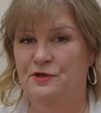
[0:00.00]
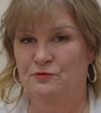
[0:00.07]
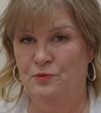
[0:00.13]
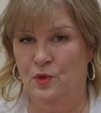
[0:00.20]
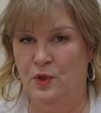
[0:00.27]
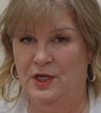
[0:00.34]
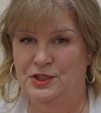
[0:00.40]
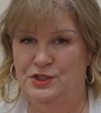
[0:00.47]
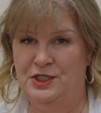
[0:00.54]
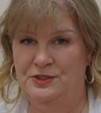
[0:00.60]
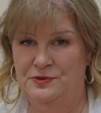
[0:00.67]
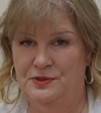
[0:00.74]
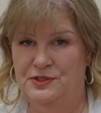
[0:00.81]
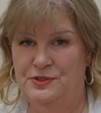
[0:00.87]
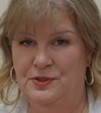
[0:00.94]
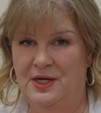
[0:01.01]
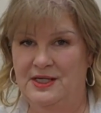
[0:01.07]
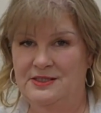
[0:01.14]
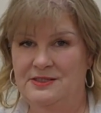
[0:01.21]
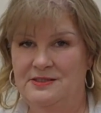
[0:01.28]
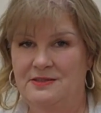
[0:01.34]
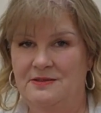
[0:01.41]
of mortgage interest
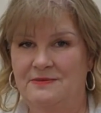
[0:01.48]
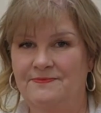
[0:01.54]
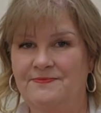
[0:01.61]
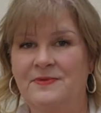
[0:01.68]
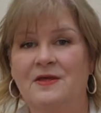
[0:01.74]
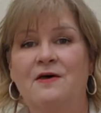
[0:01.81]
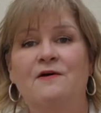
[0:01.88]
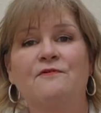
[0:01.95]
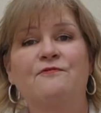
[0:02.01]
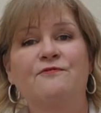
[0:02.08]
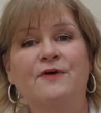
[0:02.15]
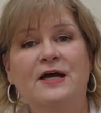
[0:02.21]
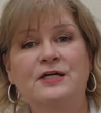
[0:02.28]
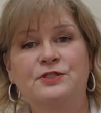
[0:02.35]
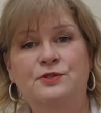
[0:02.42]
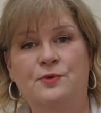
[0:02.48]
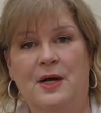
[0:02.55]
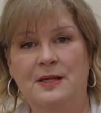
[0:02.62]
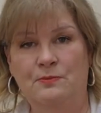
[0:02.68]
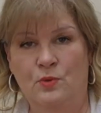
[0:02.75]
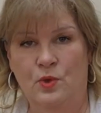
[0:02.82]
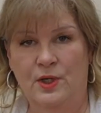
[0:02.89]
rates. Fixed
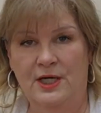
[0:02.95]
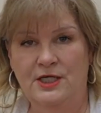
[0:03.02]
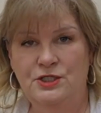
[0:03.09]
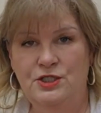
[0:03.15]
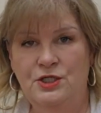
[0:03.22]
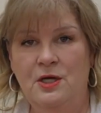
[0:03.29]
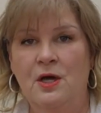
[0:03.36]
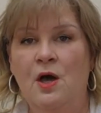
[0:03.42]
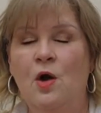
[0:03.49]
rate mortgage.